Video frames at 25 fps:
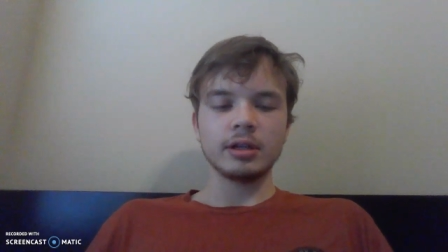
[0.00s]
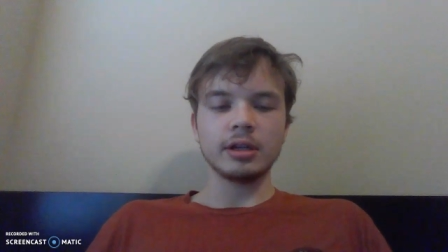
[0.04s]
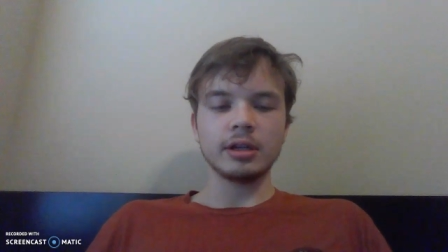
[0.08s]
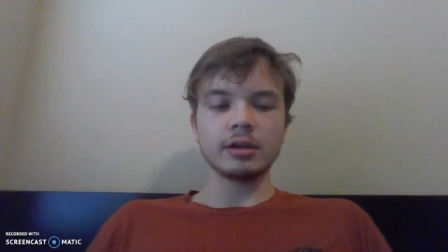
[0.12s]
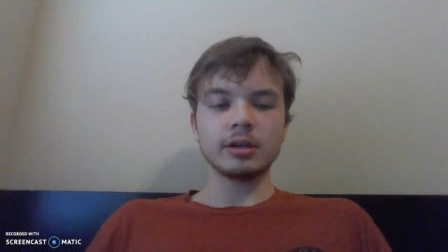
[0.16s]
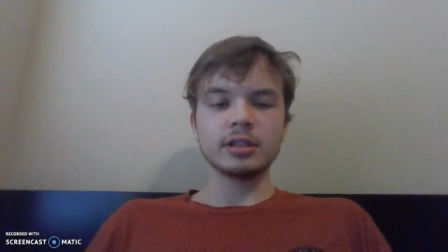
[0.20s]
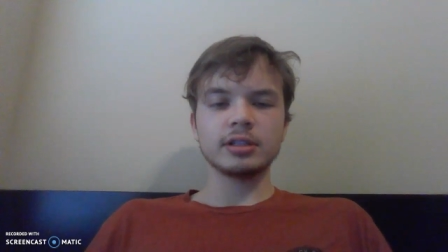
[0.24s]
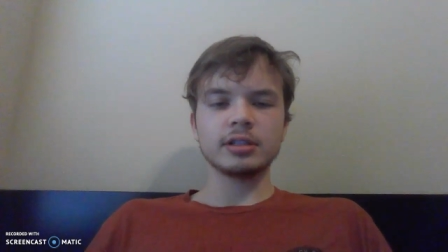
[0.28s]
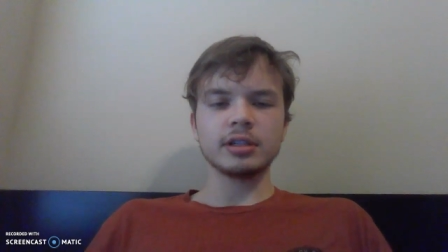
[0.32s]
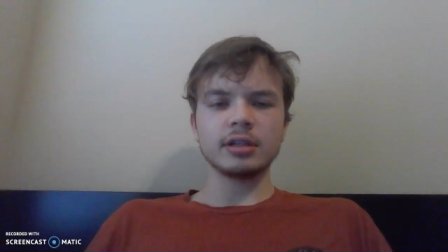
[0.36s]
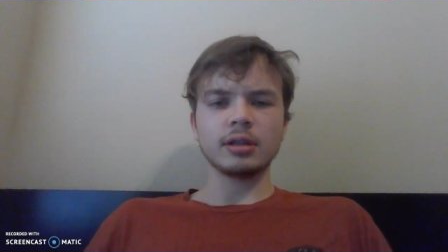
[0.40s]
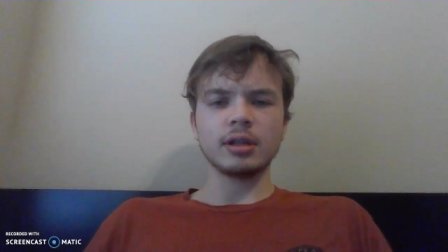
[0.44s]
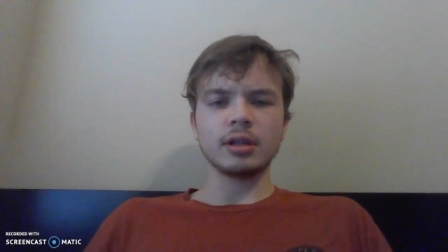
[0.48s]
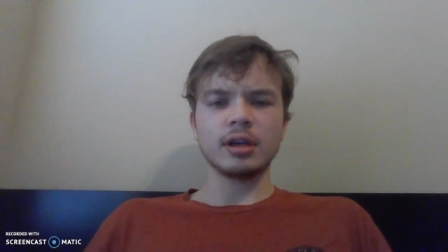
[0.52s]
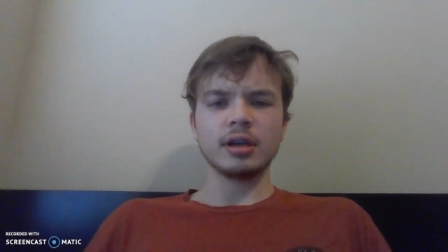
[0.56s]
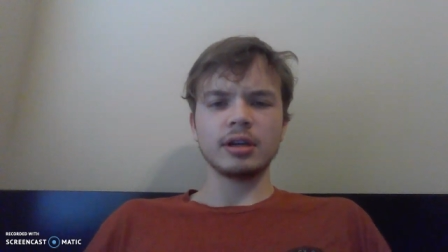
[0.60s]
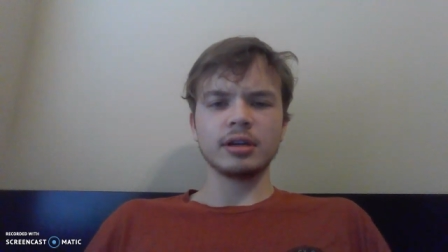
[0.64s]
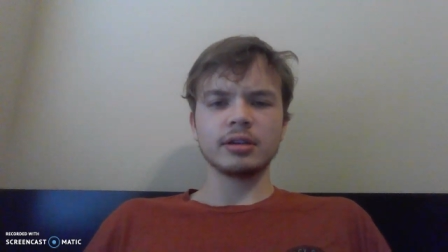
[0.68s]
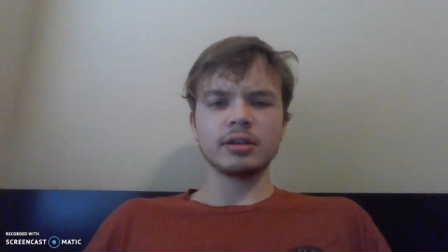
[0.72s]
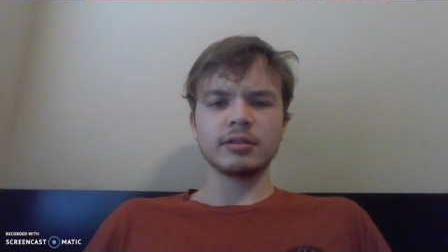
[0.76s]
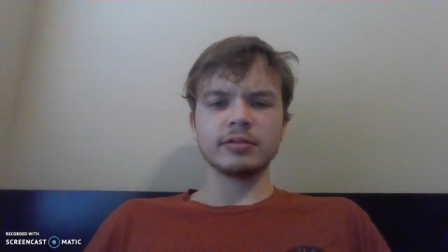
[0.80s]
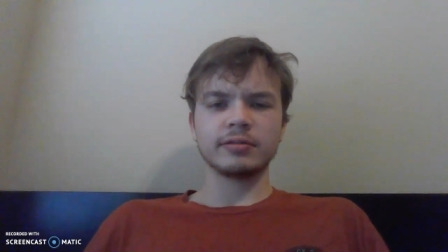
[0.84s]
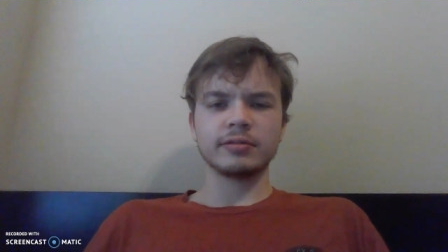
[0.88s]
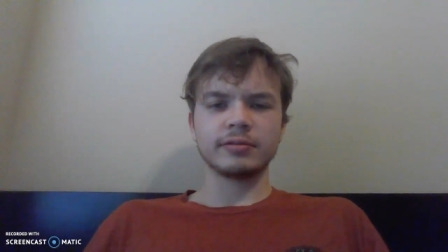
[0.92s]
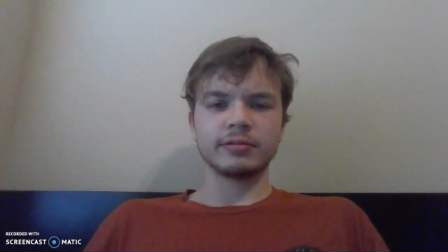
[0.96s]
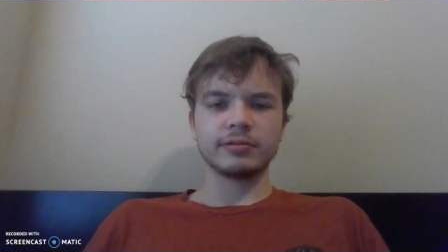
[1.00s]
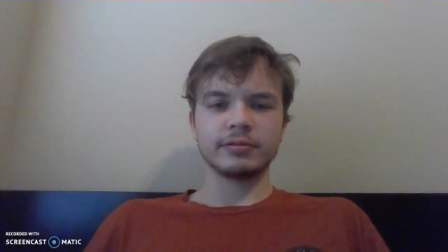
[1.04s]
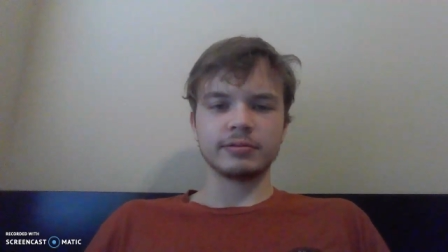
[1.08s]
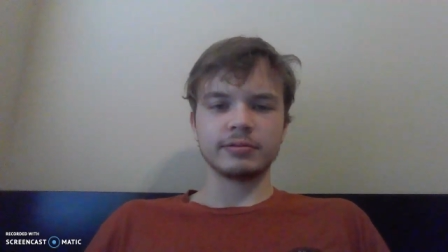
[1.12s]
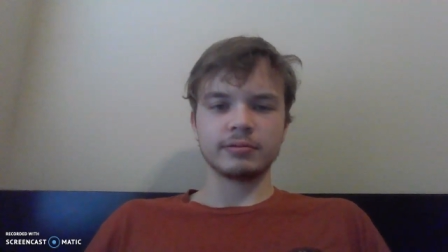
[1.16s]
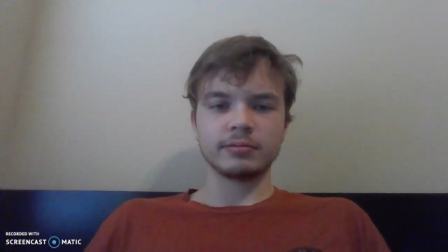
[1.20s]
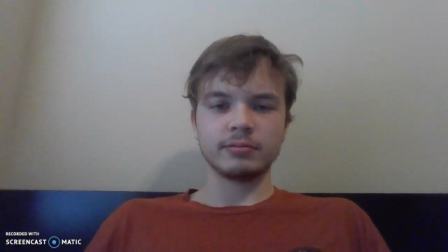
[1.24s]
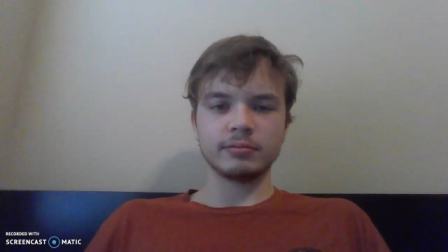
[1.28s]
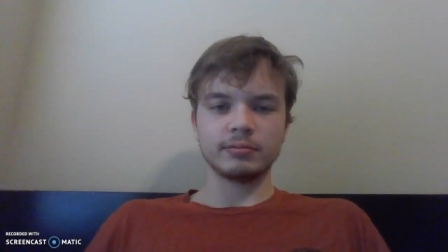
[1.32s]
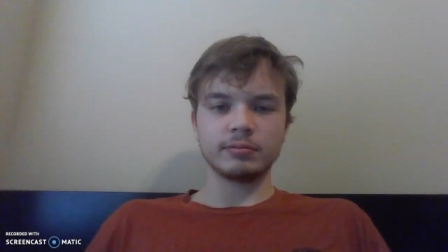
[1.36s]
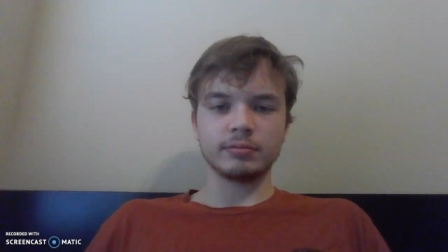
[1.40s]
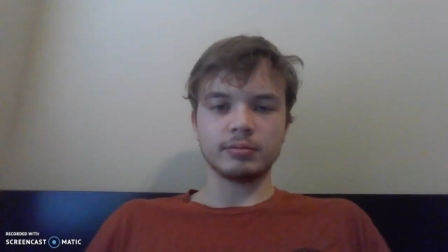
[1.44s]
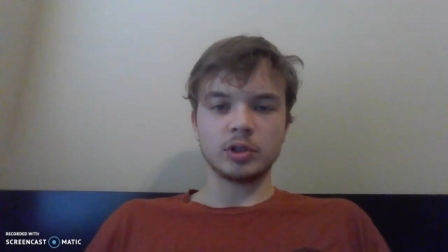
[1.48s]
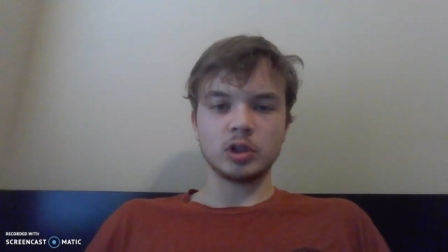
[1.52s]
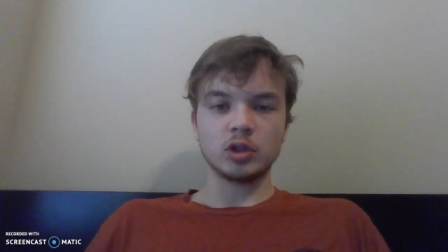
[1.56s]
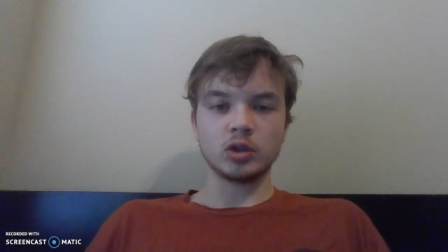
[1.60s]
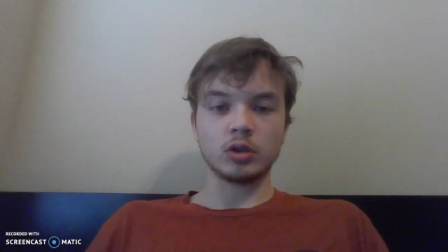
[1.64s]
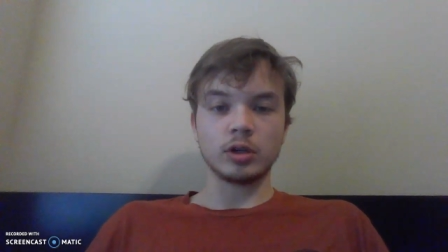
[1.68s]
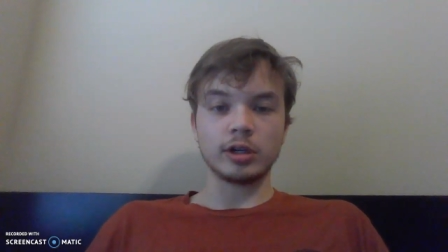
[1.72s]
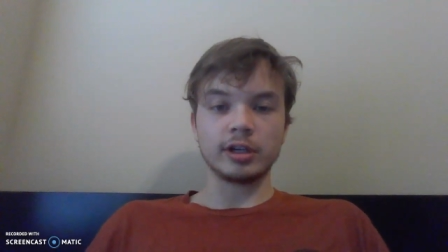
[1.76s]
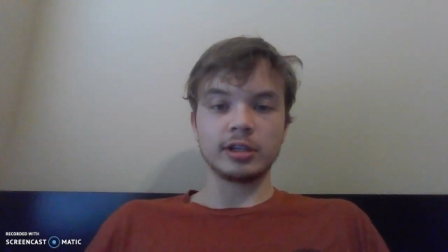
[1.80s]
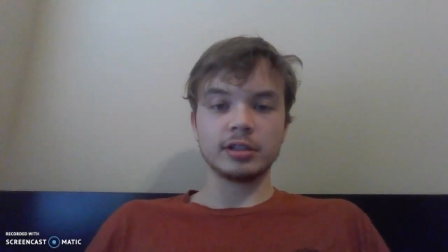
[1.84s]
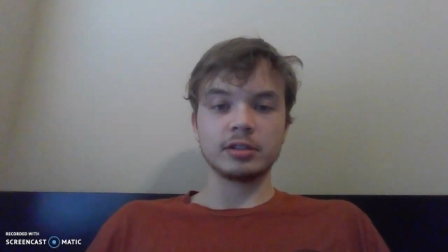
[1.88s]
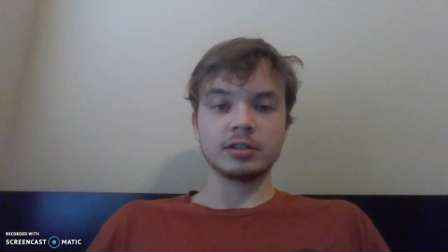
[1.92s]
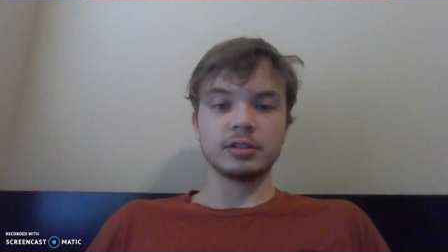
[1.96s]
there is a lot of
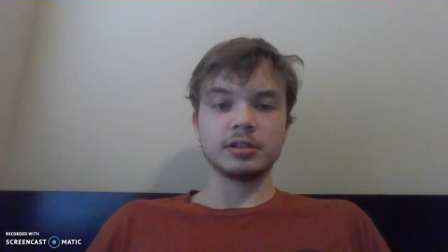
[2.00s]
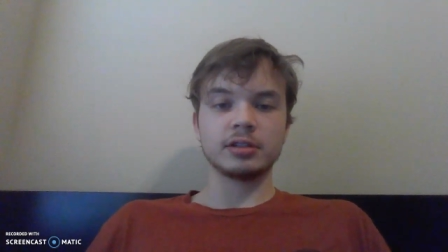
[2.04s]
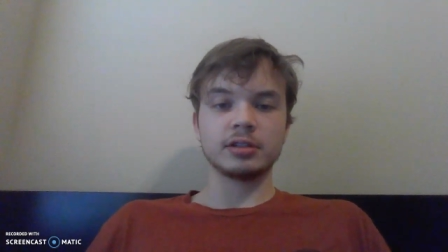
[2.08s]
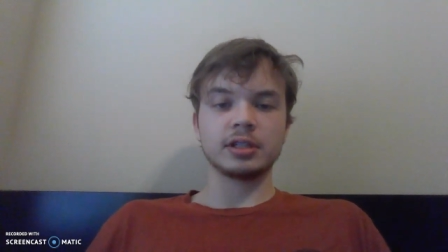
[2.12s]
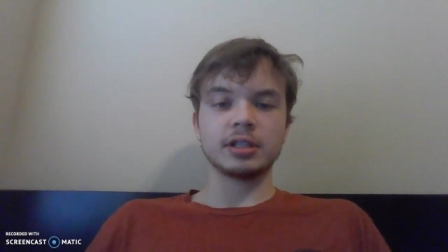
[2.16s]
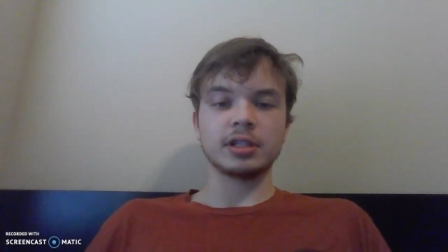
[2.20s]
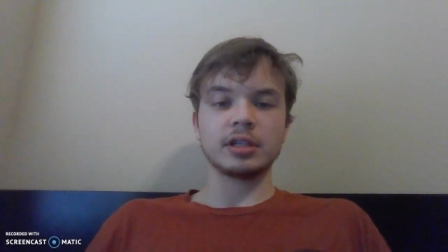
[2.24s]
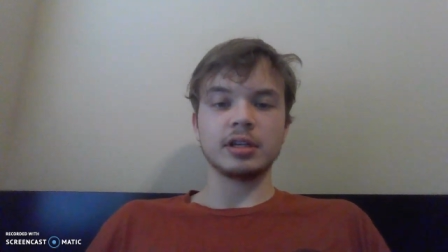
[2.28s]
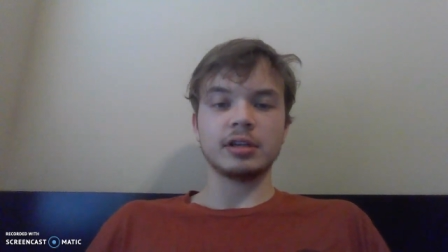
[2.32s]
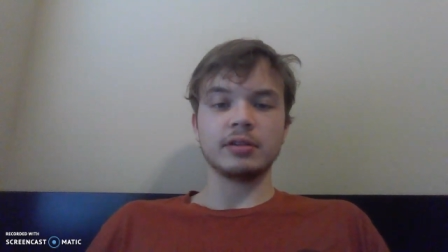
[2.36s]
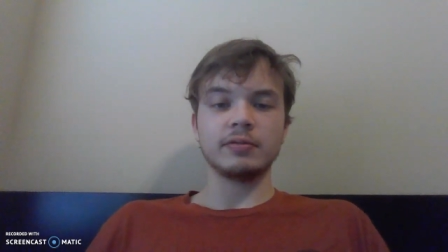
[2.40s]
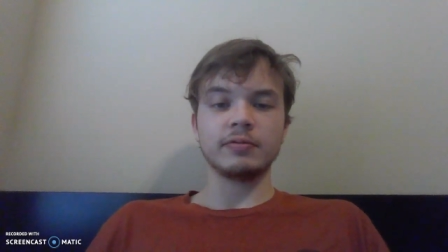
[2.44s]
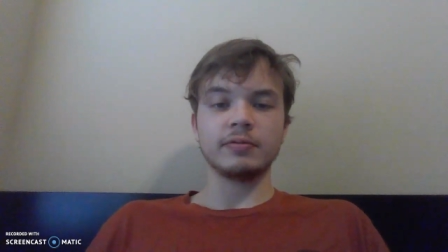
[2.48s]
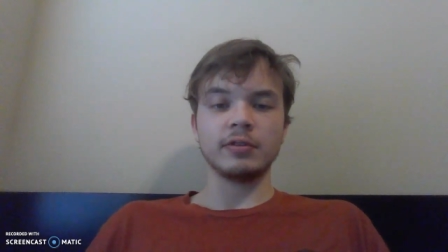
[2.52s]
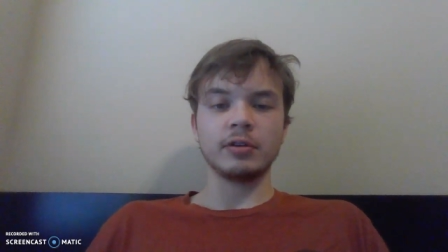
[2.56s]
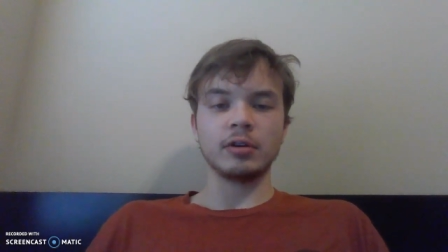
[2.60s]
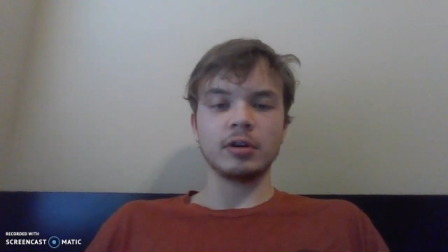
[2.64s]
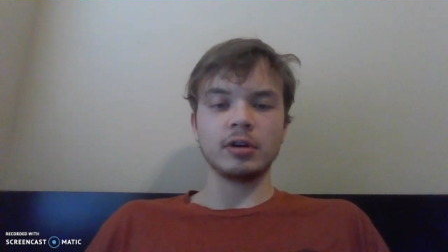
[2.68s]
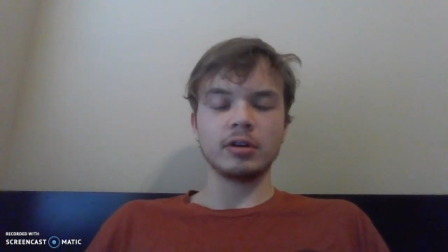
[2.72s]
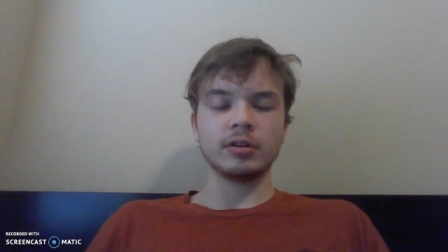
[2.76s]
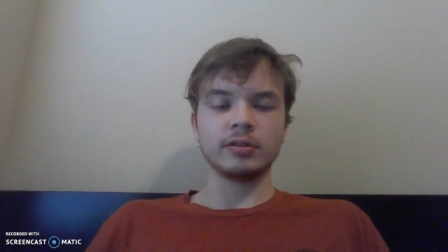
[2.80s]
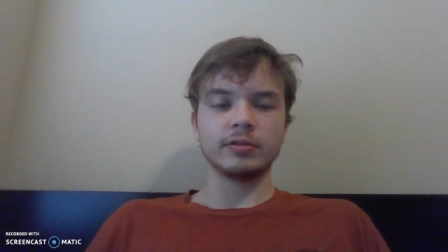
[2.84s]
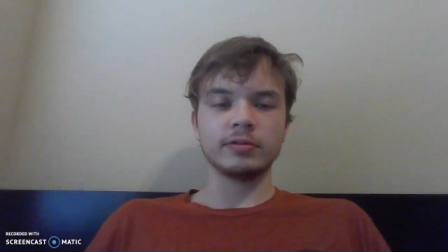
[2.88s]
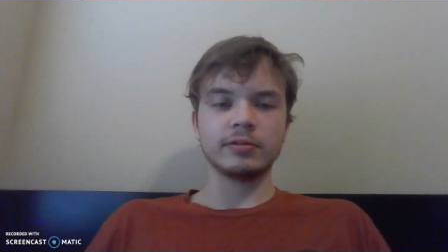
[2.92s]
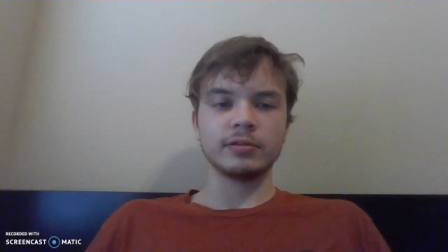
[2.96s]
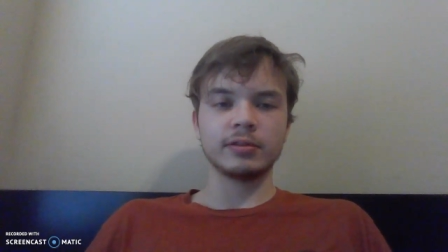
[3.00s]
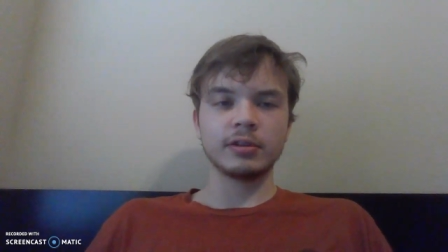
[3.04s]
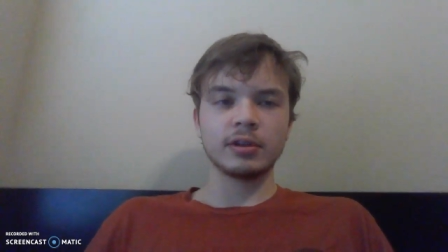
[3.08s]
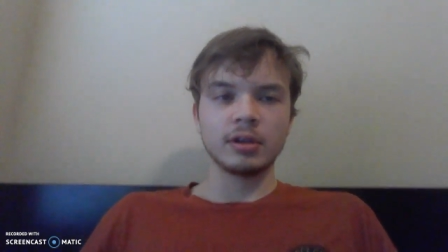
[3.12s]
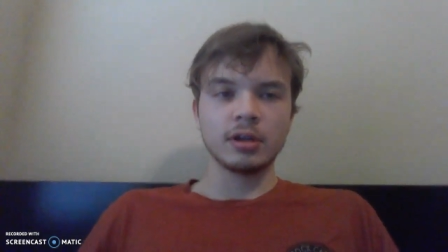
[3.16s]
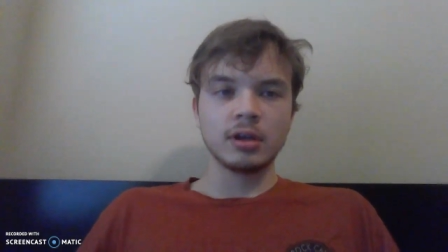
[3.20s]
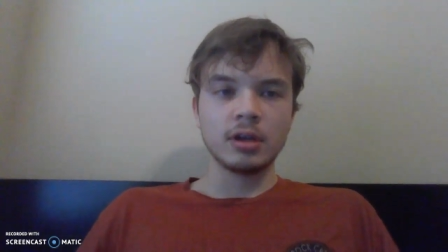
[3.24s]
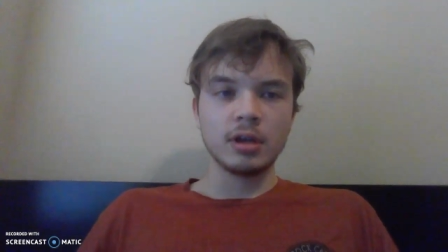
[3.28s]
stress involved